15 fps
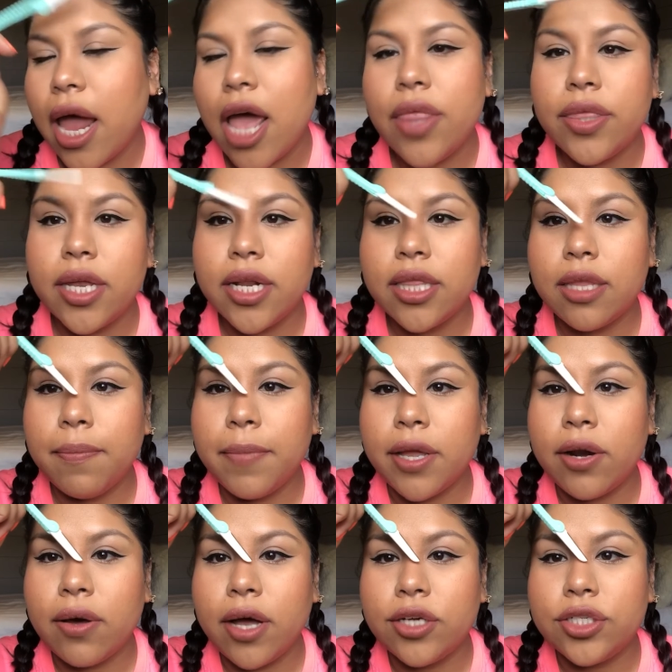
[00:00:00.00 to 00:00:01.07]
And then in the
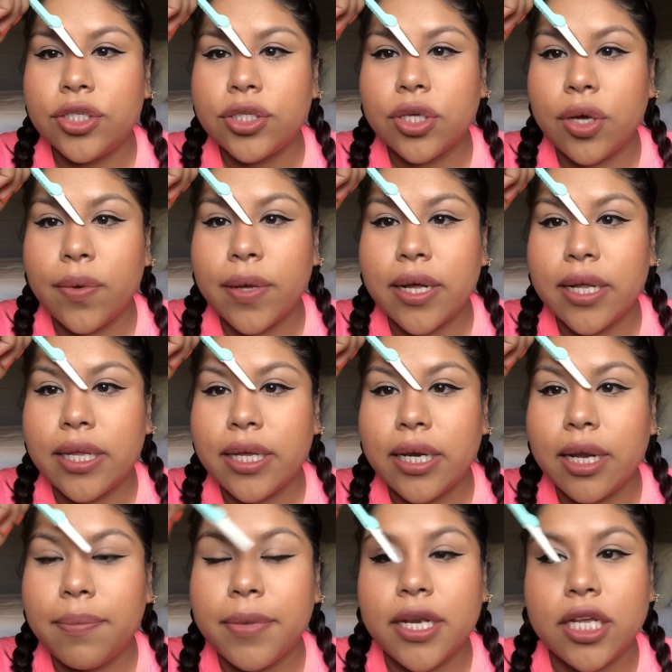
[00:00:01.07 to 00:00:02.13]
middle, I'll just go and
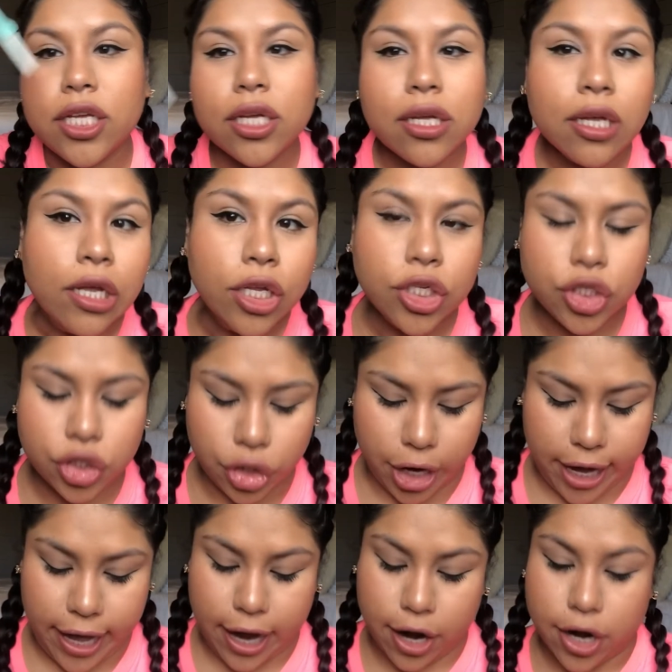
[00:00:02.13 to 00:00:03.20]
clean up any
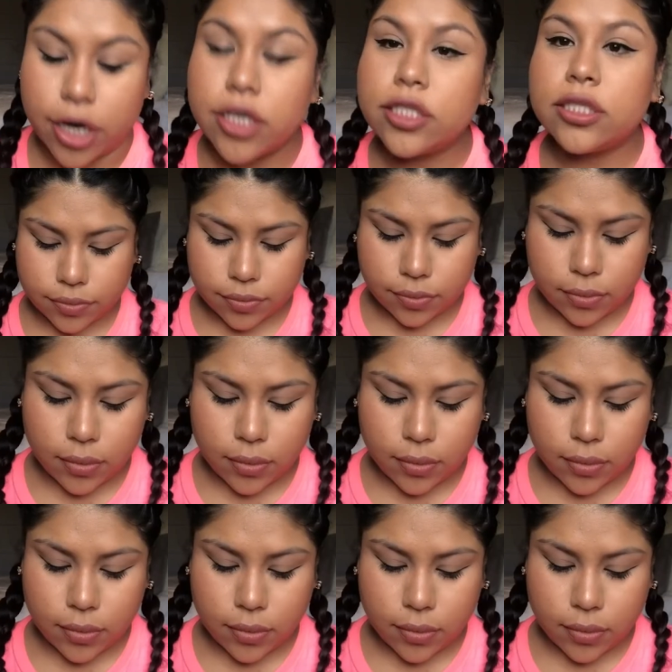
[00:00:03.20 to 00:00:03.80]
stray hairs.